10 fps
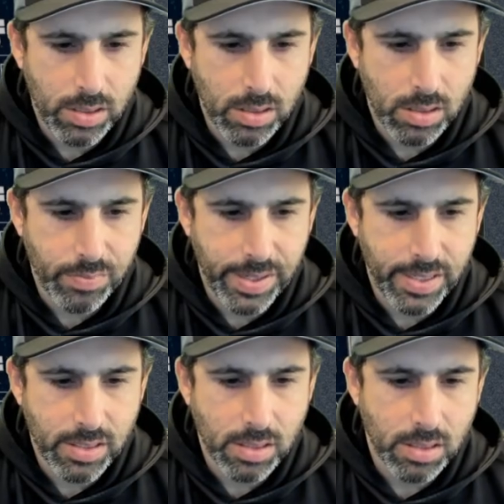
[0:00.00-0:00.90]
in
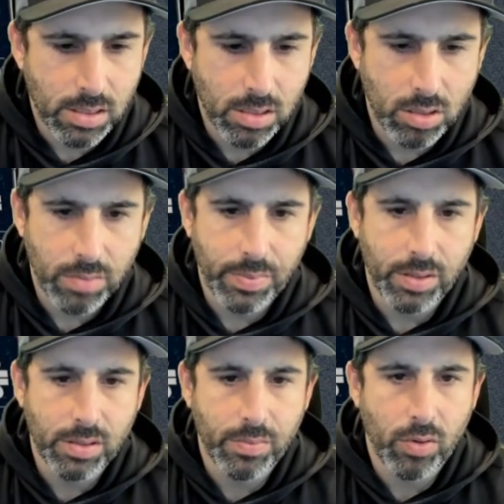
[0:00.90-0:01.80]
space. Let's start to build
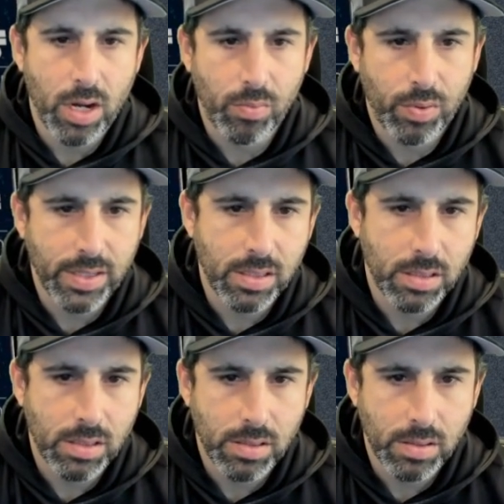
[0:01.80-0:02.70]
some ground presence.